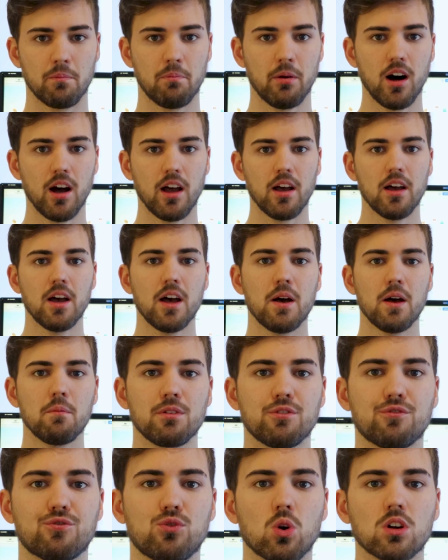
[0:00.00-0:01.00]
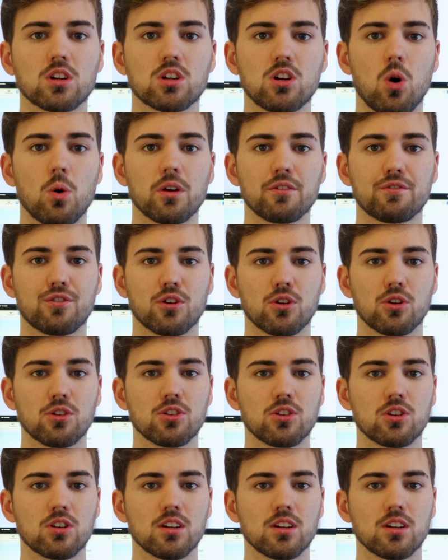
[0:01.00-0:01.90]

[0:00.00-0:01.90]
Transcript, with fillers: But before going further,